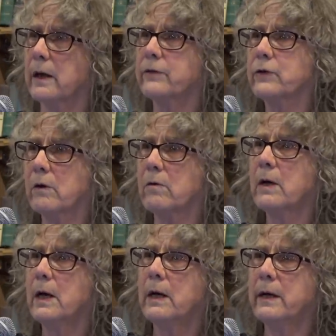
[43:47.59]
and so
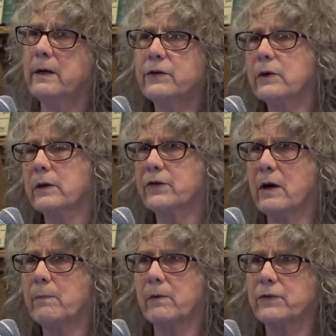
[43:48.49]
he's an
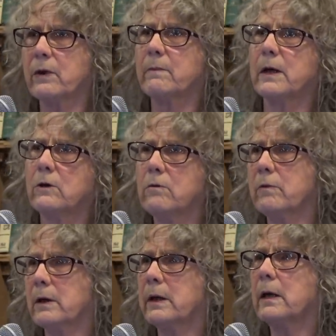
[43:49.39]
example of someone who
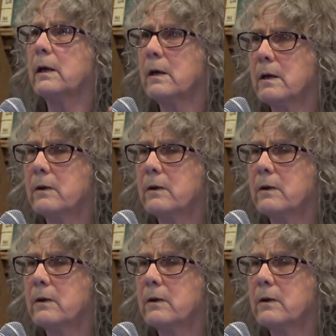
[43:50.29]
really